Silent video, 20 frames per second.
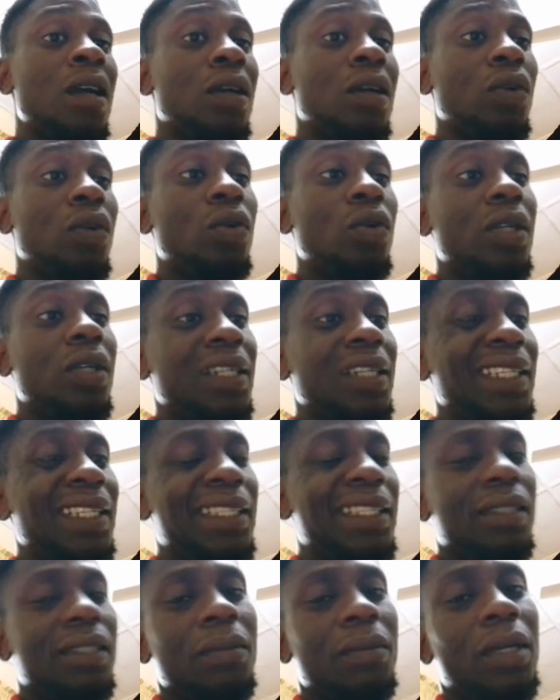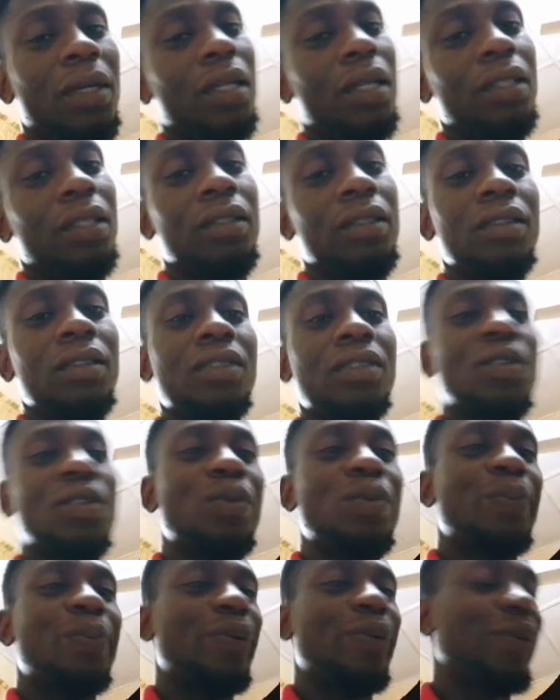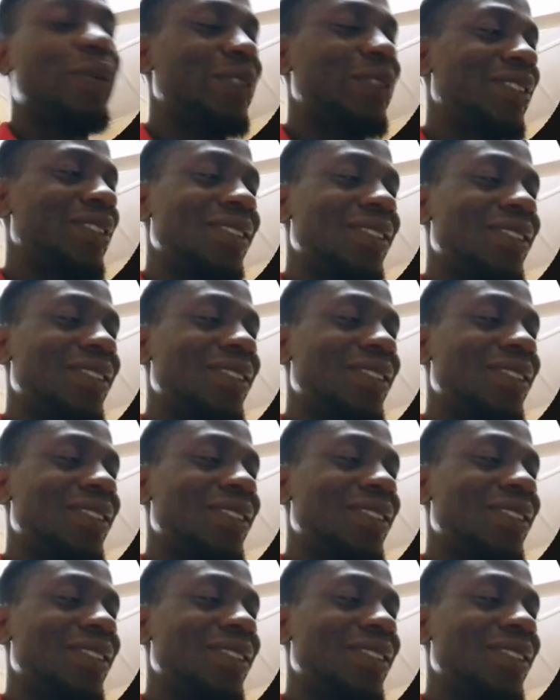and eat my stop loss.